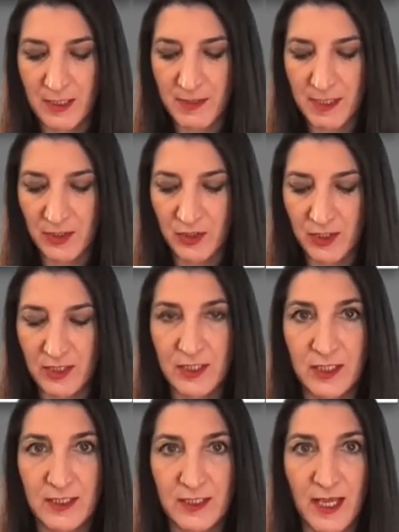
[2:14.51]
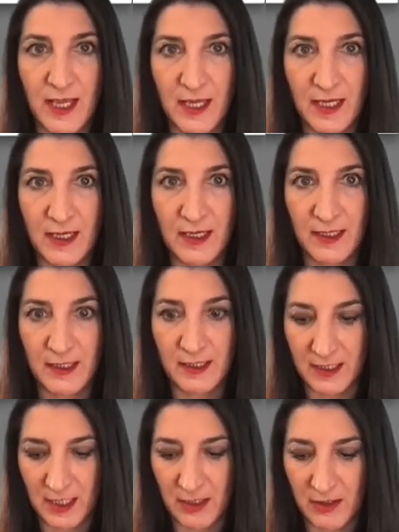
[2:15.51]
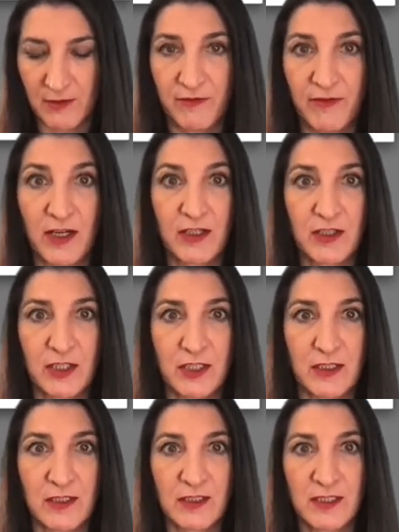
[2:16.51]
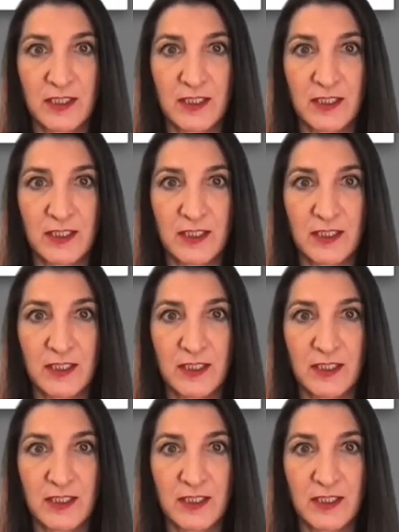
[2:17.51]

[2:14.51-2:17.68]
I might just say here functions,